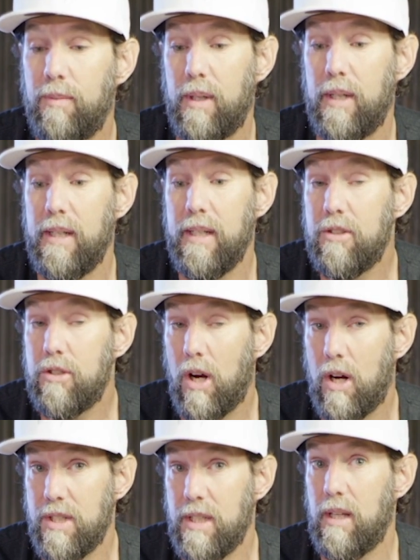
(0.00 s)
When it is
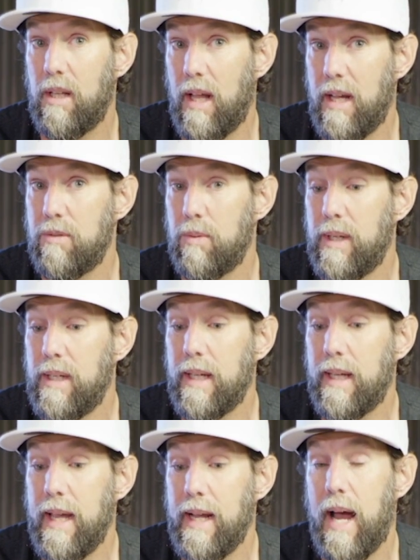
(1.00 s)
charging, the lights will
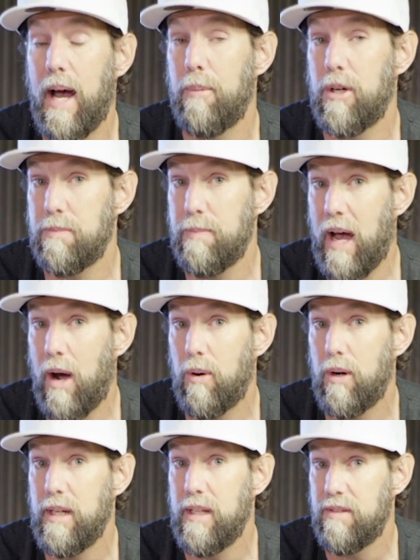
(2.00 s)
indicate how much
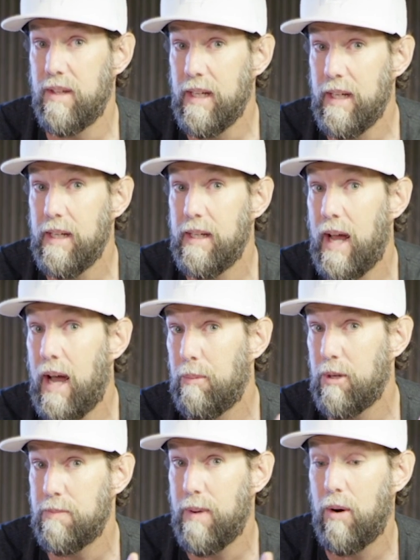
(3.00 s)
power is in it and how
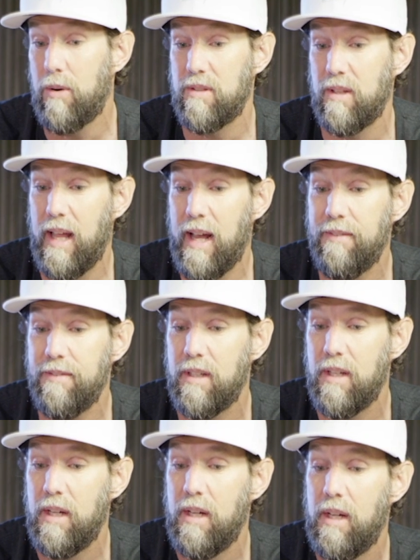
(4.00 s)
much power is left.
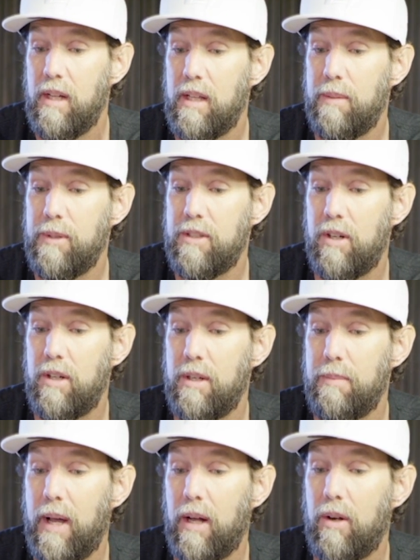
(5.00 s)
Let me turn
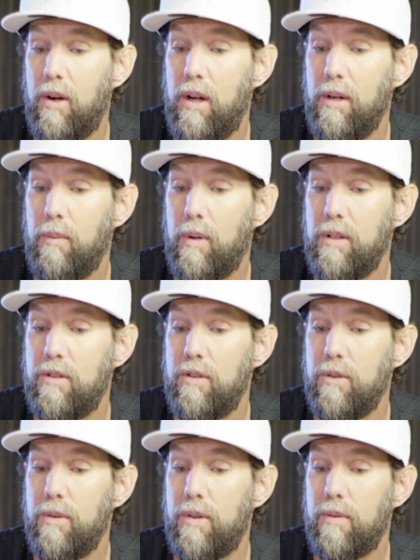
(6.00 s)
it back on. 1,
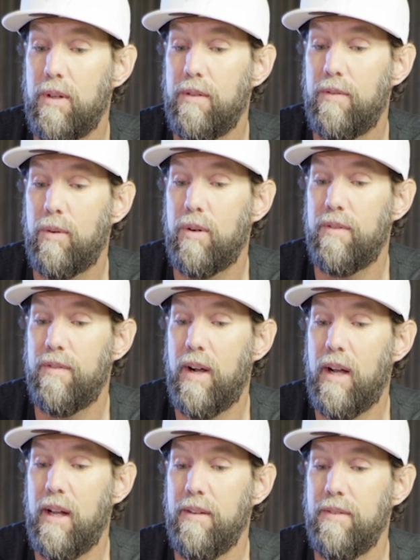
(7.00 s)
2, 3, 4,
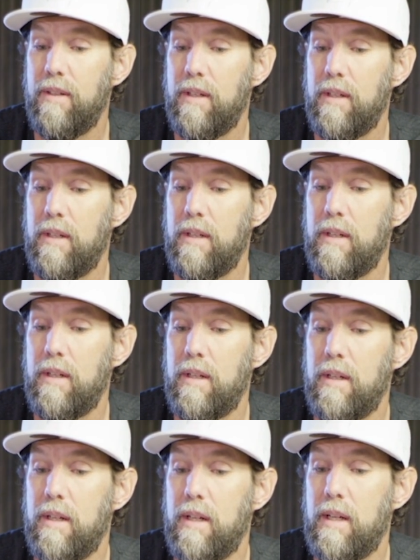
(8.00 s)
5.
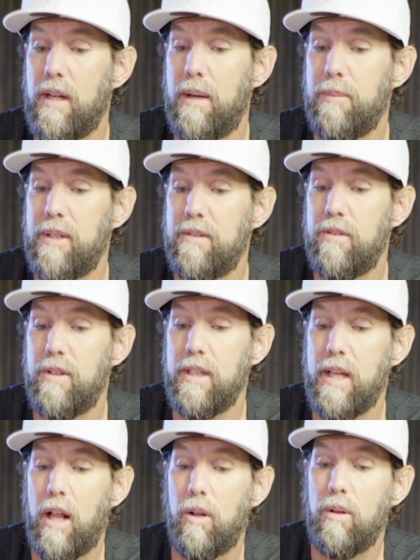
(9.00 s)
And I'm into the
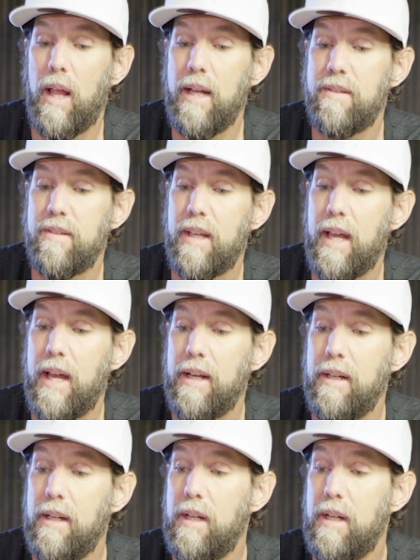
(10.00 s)
yellow lights again.